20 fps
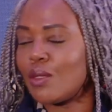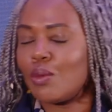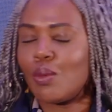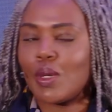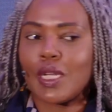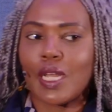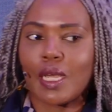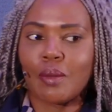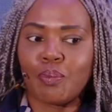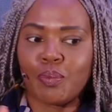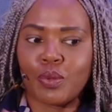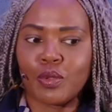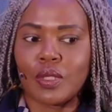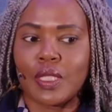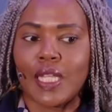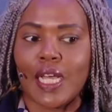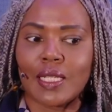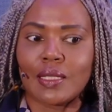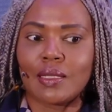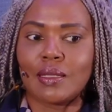When I put
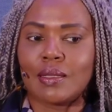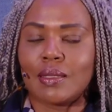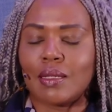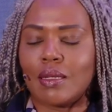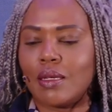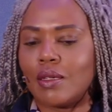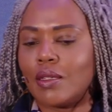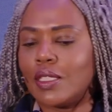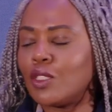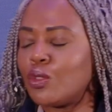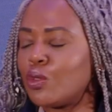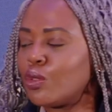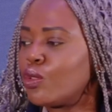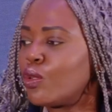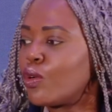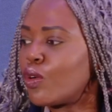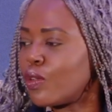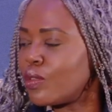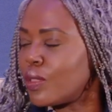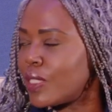that into the
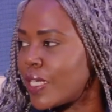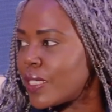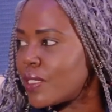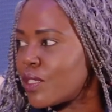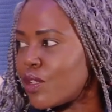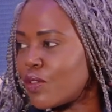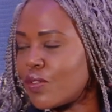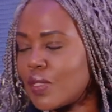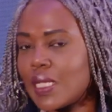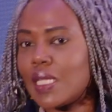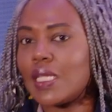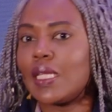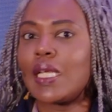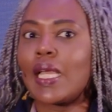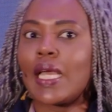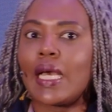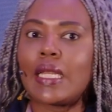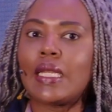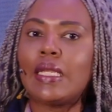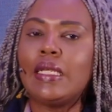context of
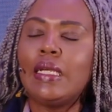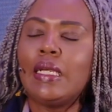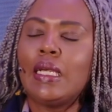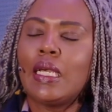Senegal,